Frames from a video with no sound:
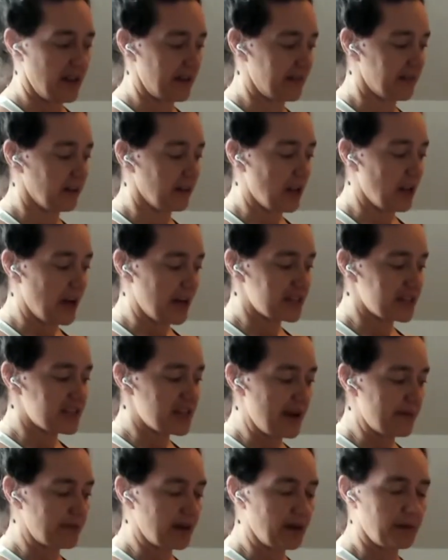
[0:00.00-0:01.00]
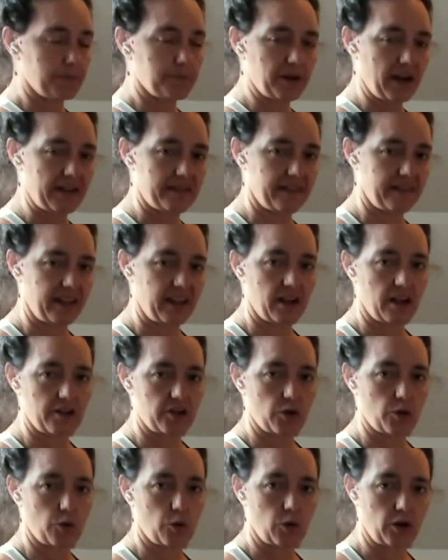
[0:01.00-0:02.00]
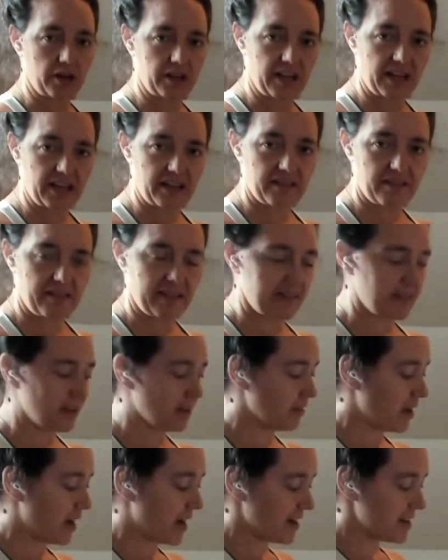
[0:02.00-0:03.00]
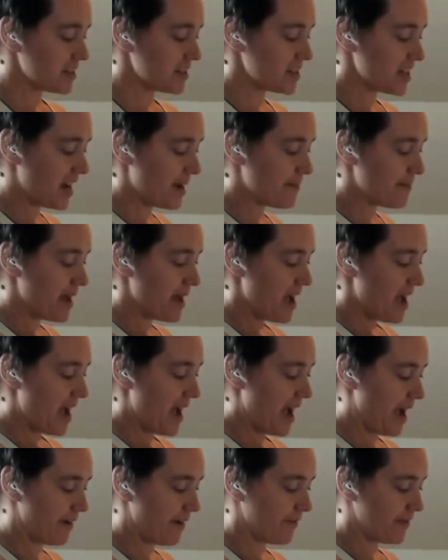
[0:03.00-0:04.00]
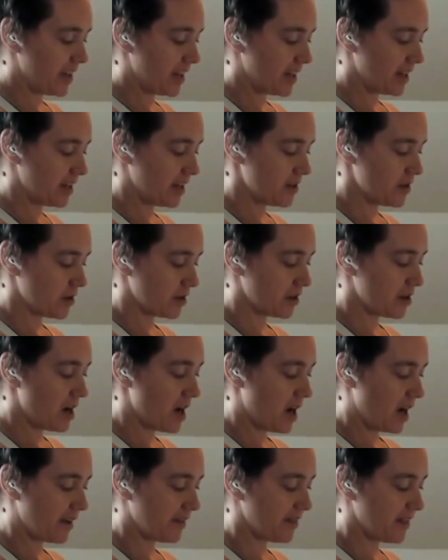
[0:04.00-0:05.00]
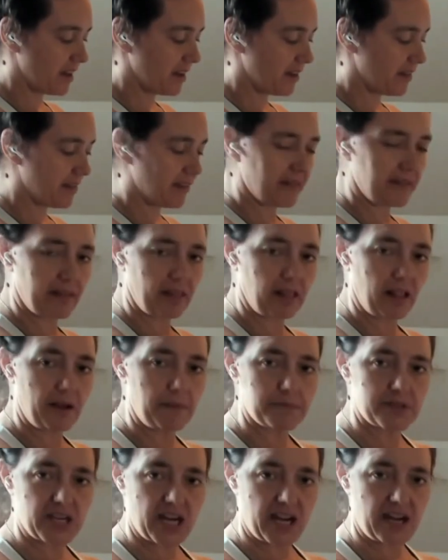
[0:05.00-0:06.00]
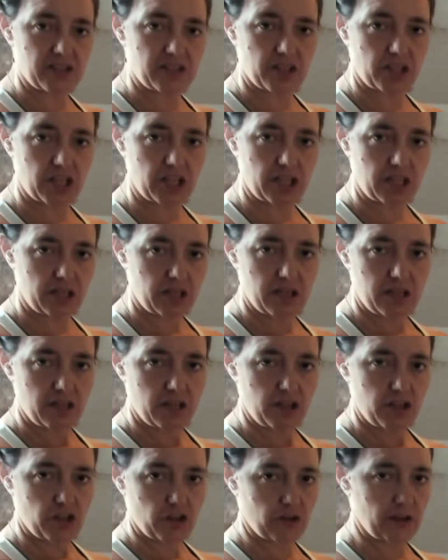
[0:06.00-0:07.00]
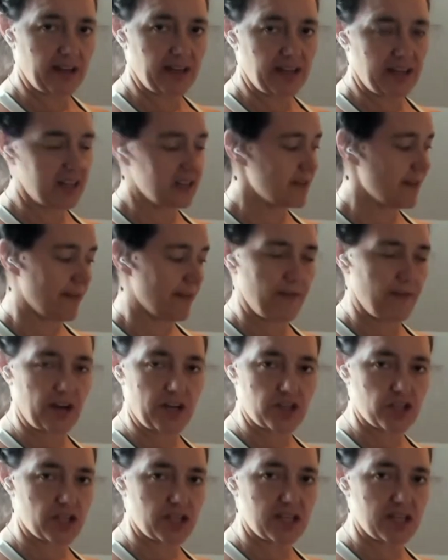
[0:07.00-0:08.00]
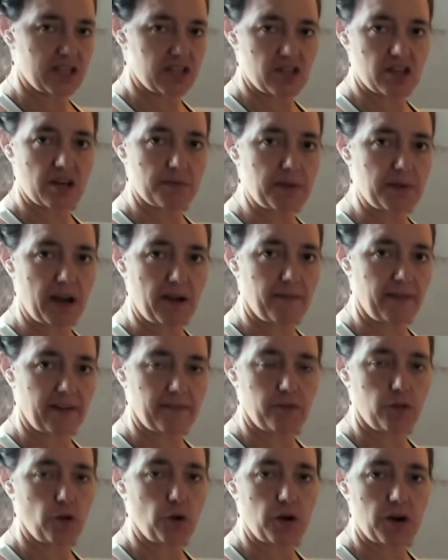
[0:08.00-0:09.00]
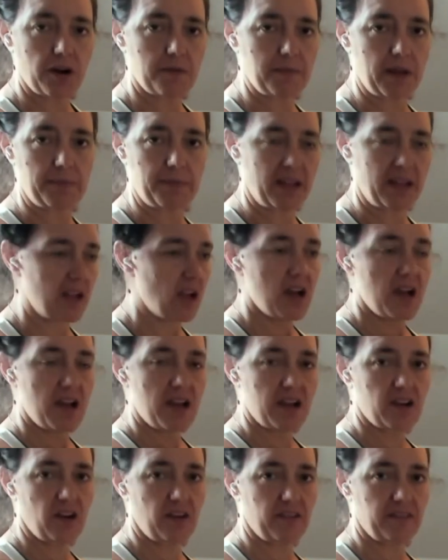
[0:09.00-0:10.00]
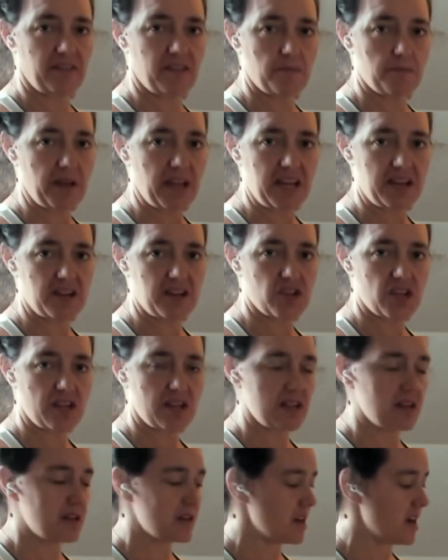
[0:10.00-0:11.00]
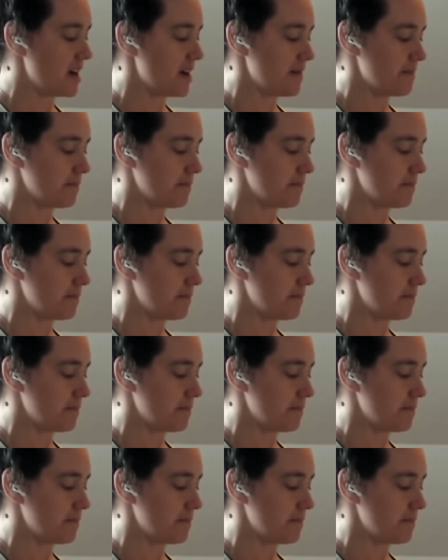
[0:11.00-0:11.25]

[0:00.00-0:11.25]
That's a lot of time compressing on your organs. It's a lot of time having your coccyx slumped under, creating dysfunction into your pelvic floor, maybe constipation,